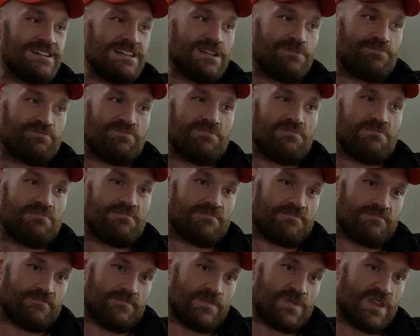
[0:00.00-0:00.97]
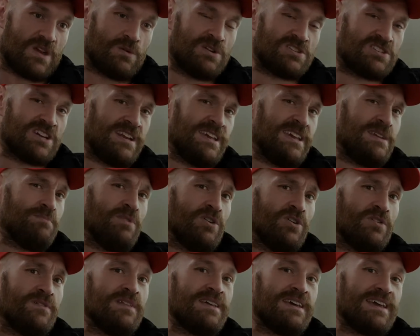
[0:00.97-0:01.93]
Which you need, though. Which I need,
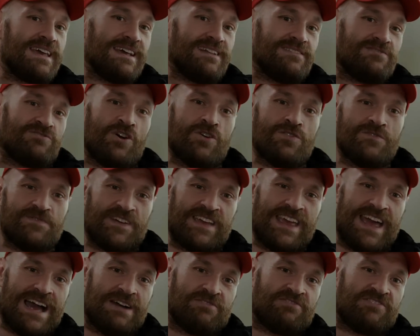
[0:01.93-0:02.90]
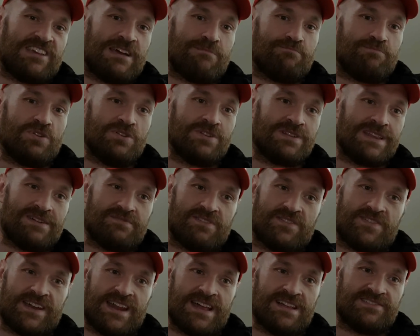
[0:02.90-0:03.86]
but don't forget I've sampled
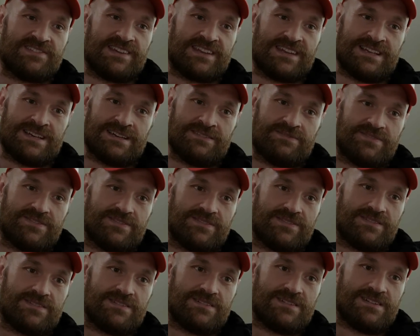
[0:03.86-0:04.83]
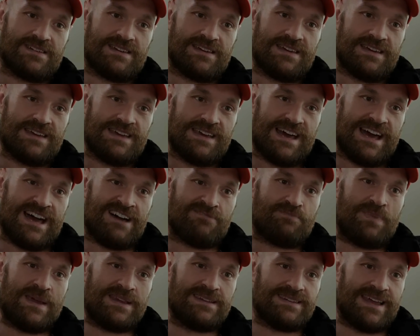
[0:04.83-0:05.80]
everything else in life.
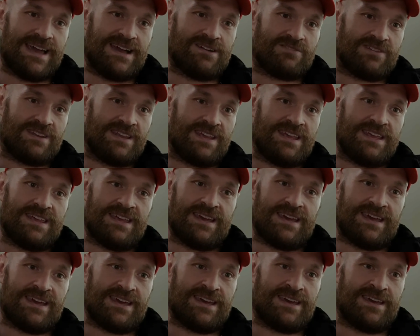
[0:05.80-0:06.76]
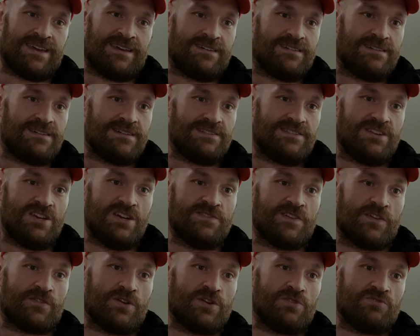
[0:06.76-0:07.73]
I've been down the
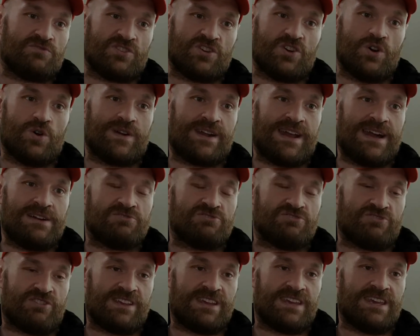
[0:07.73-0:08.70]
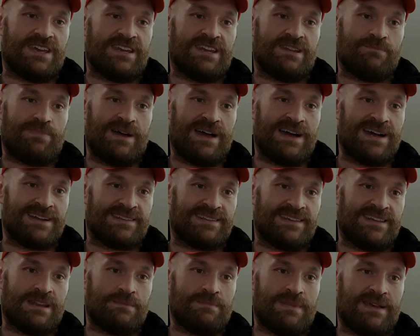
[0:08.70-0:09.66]
other route to going out drinking and
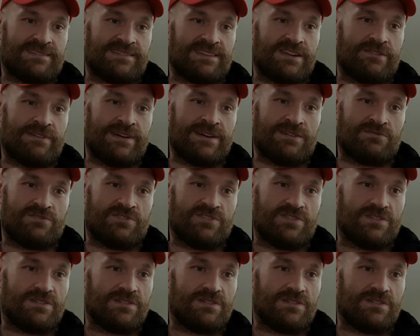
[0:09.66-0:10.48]
partying and messing around.